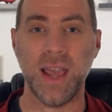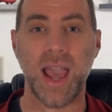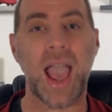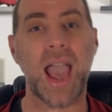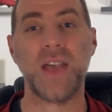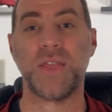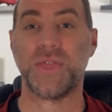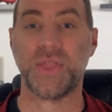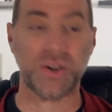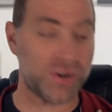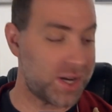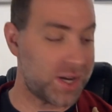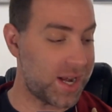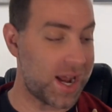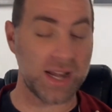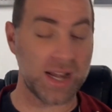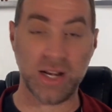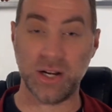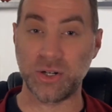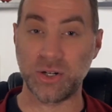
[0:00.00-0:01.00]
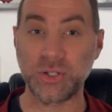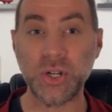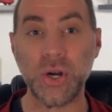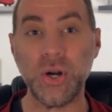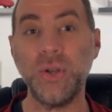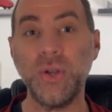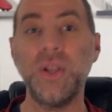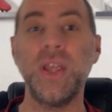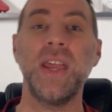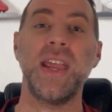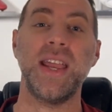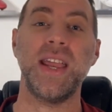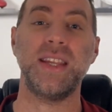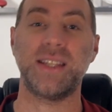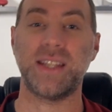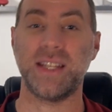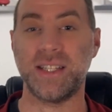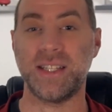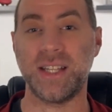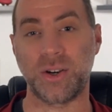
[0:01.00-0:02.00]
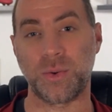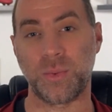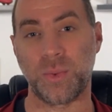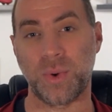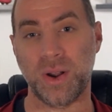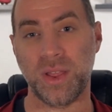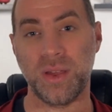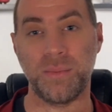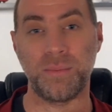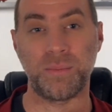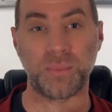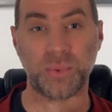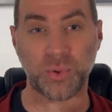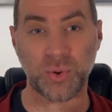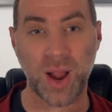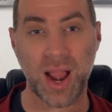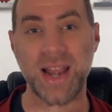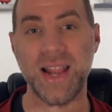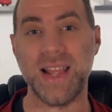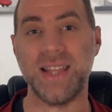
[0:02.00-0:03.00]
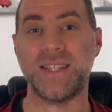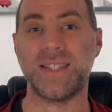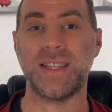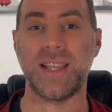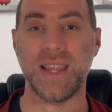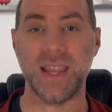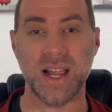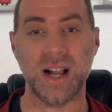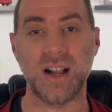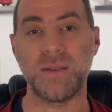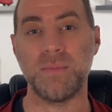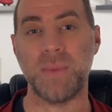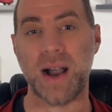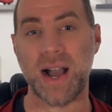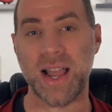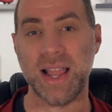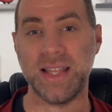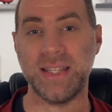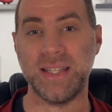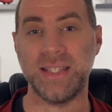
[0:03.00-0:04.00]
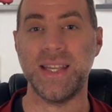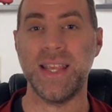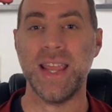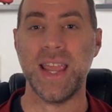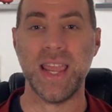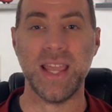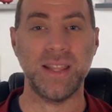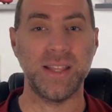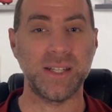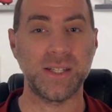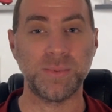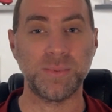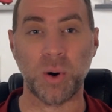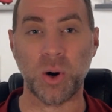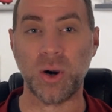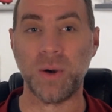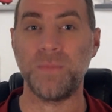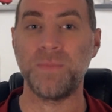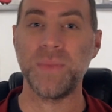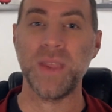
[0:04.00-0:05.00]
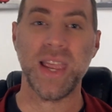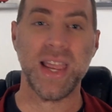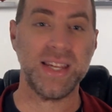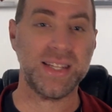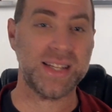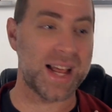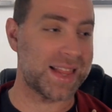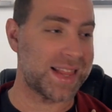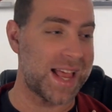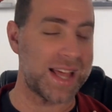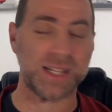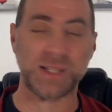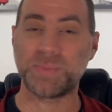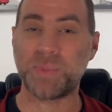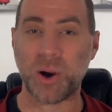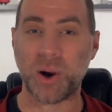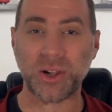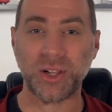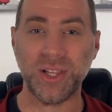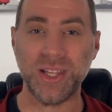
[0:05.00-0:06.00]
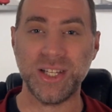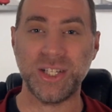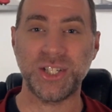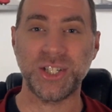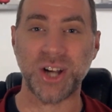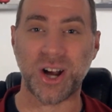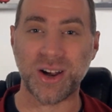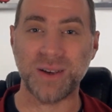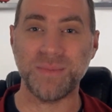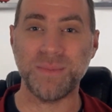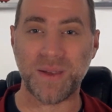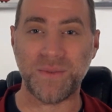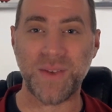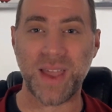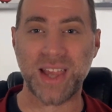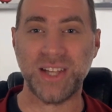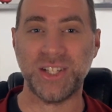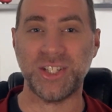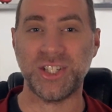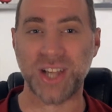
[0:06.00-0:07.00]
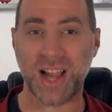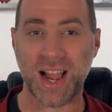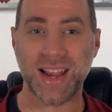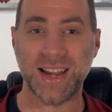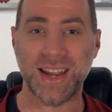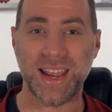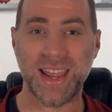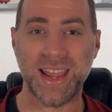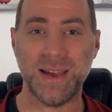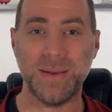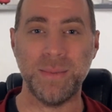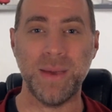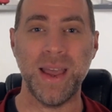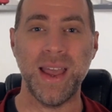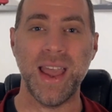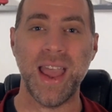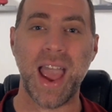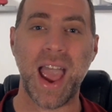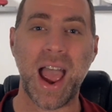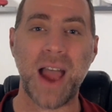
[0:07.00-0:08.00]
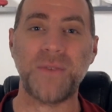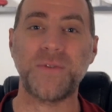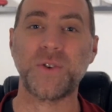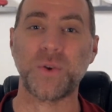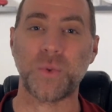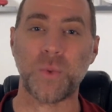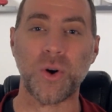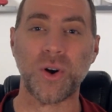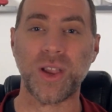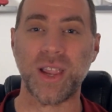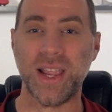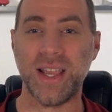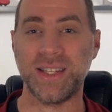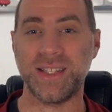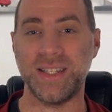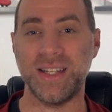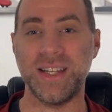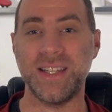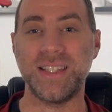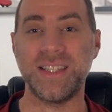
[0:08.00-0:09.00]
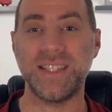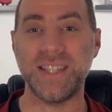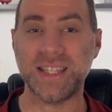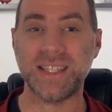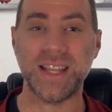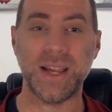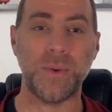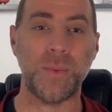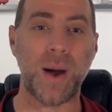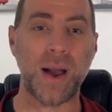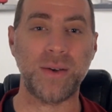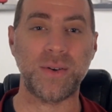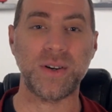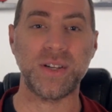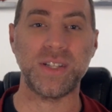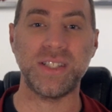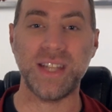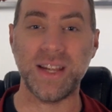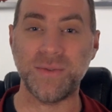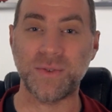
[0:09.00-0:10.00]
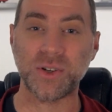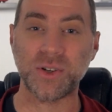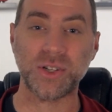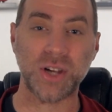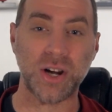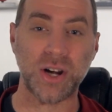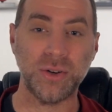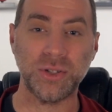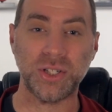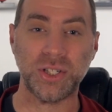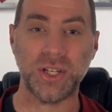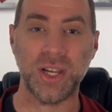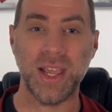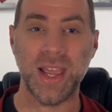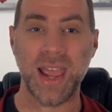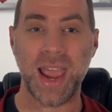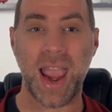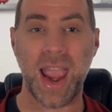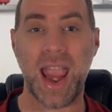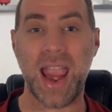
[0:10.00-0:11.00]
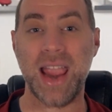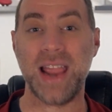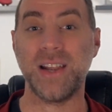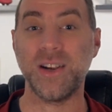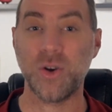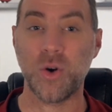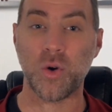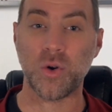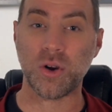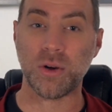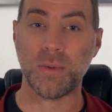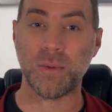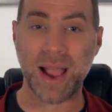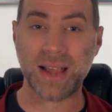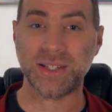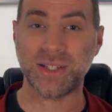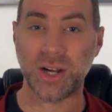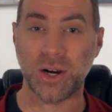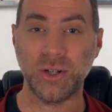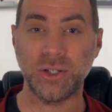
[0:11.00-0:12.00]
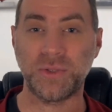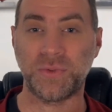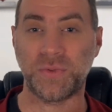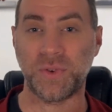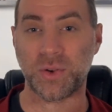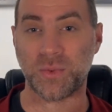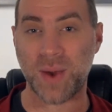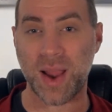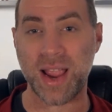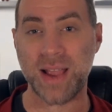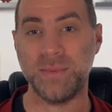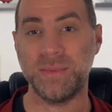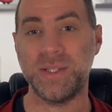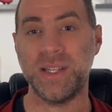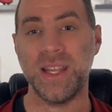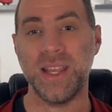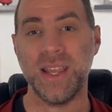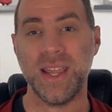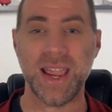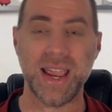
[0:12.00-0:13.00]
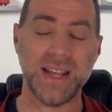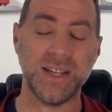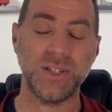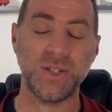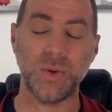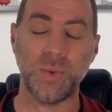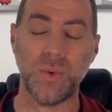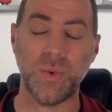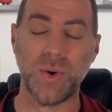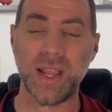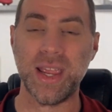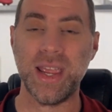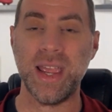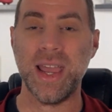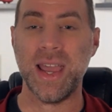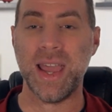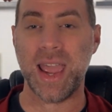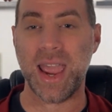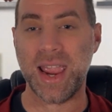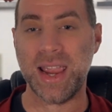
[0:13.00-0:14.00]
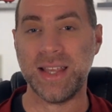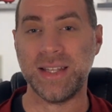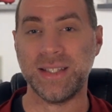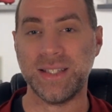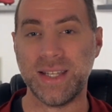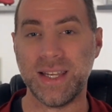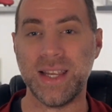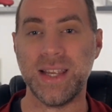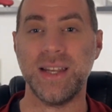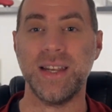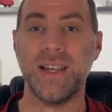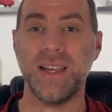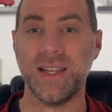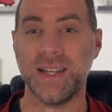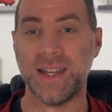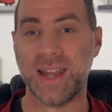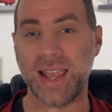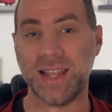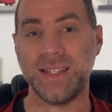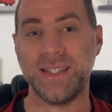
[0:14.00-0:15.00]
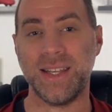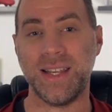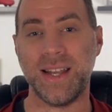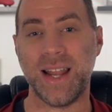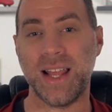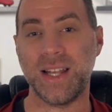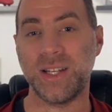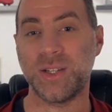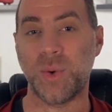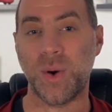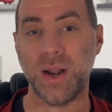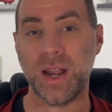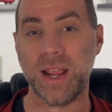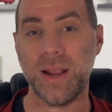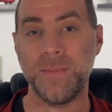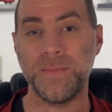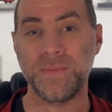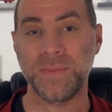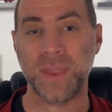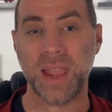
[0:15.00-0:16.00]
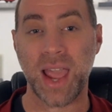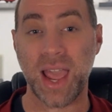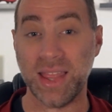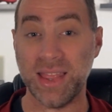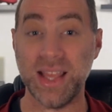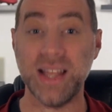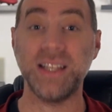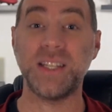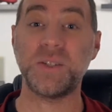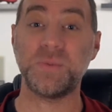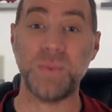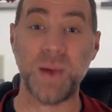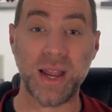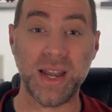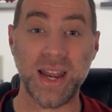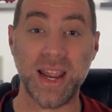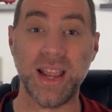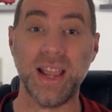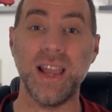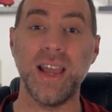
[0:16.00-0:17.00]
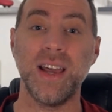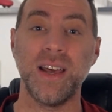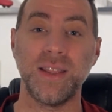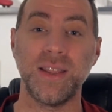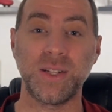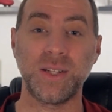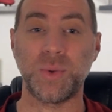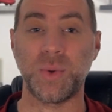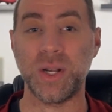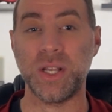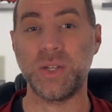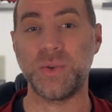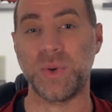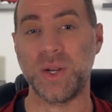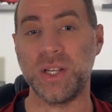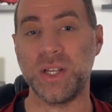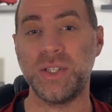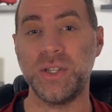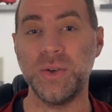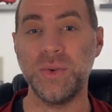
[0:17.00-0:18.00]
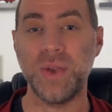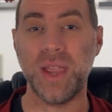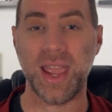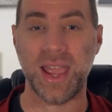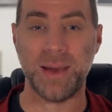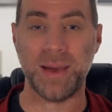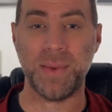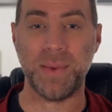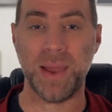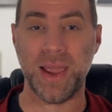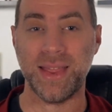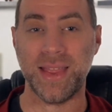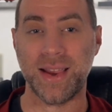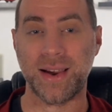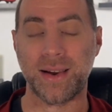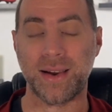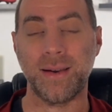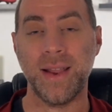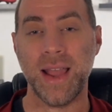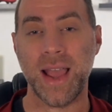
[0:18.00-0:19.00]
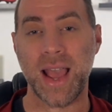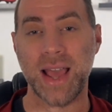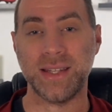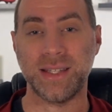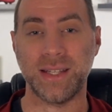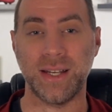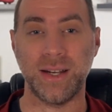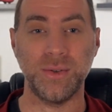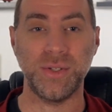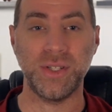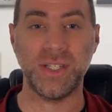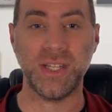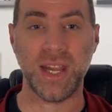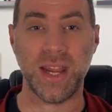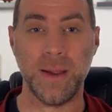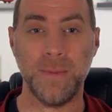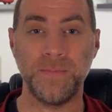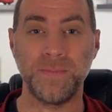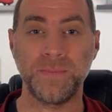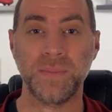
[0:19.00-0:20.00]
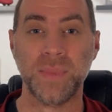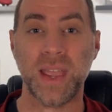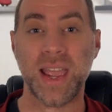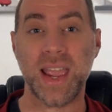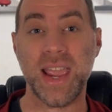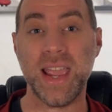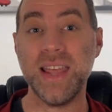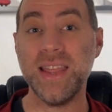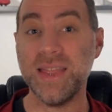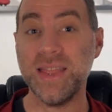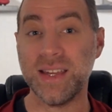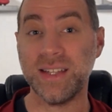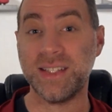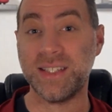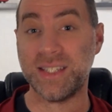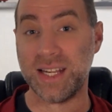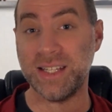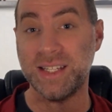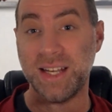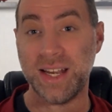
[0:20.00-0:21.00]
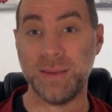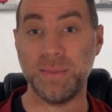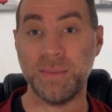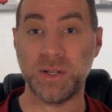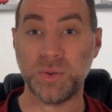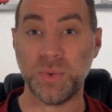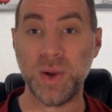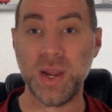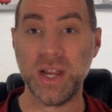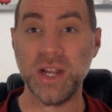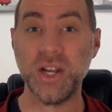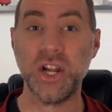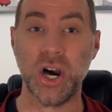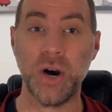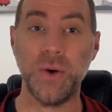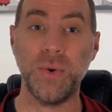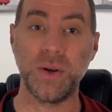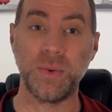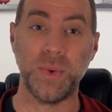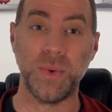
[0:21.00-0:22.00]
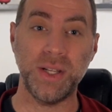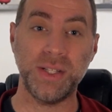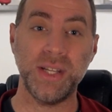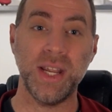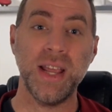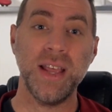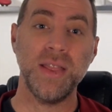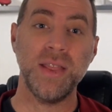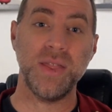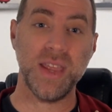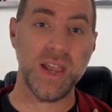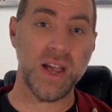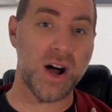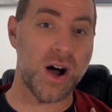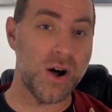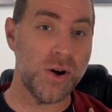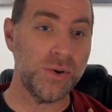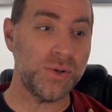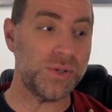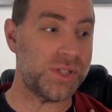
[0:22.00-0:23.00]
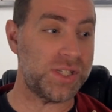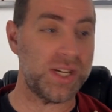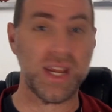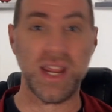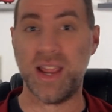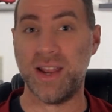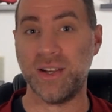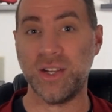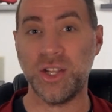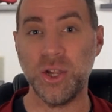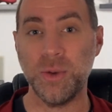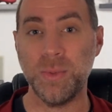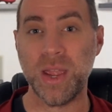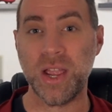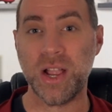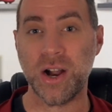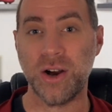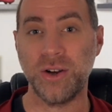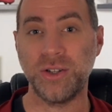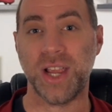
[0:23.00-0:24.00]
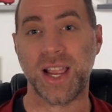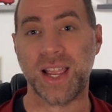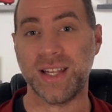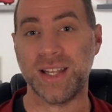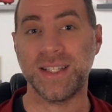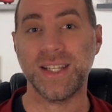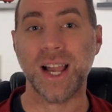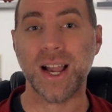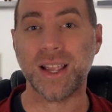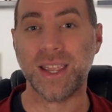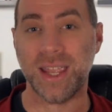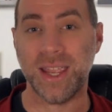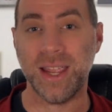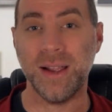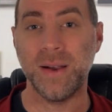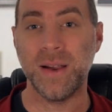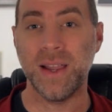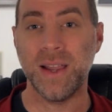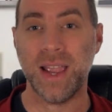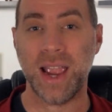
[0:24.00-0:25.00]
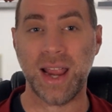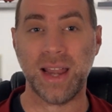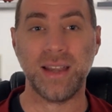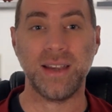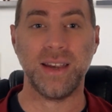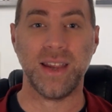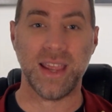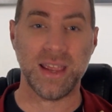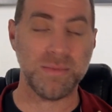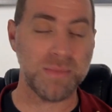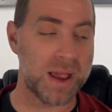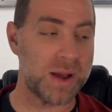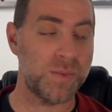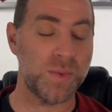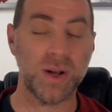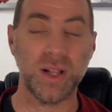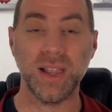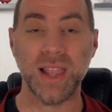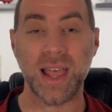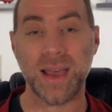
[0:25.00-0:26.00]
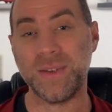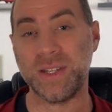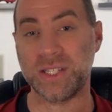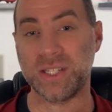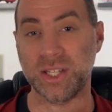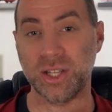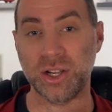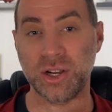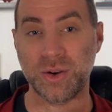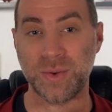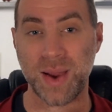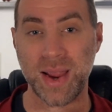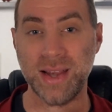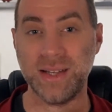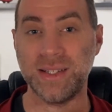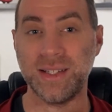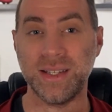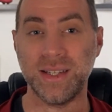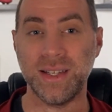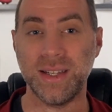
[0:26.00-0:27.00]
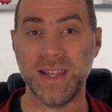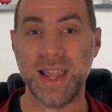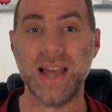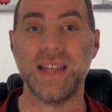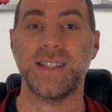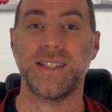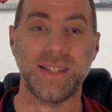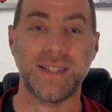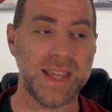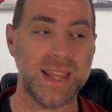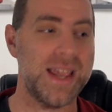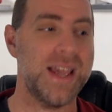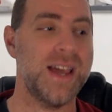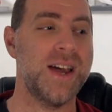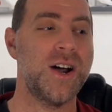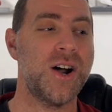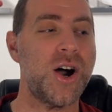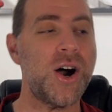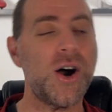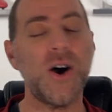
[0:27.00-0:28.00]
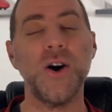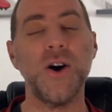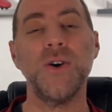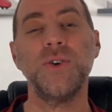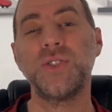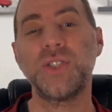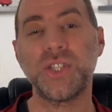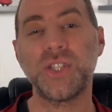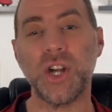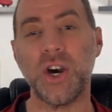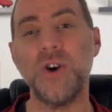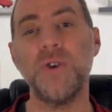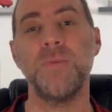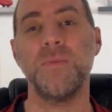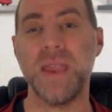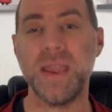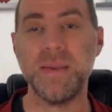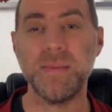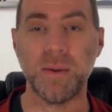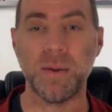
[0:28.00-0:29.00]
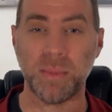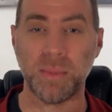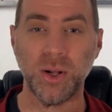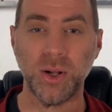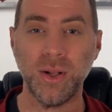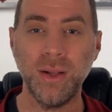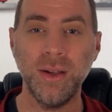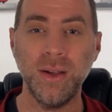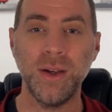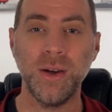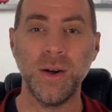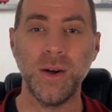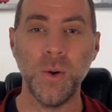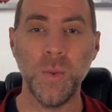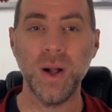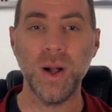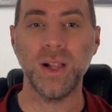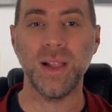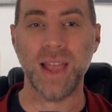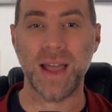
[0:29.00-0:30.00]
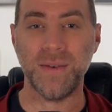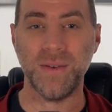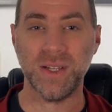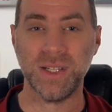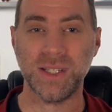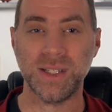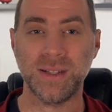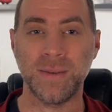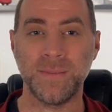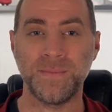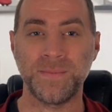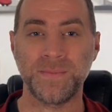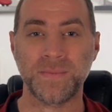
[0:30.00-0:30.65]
At 39 years old, he's considered one of the brightest young minds in the sport. He's got that sparkly Sean McVay shine to him after working as an assistant wide receivers coach and quarterbacks coach for the Rams in 2018, 19, and 20, and then spending the 2022 campaign there as an OC. In the season in between, Coen was the OC and QB coach at Kentucky, and he made Will Levis look great. Yes, the oh-so-memeable Will Levis.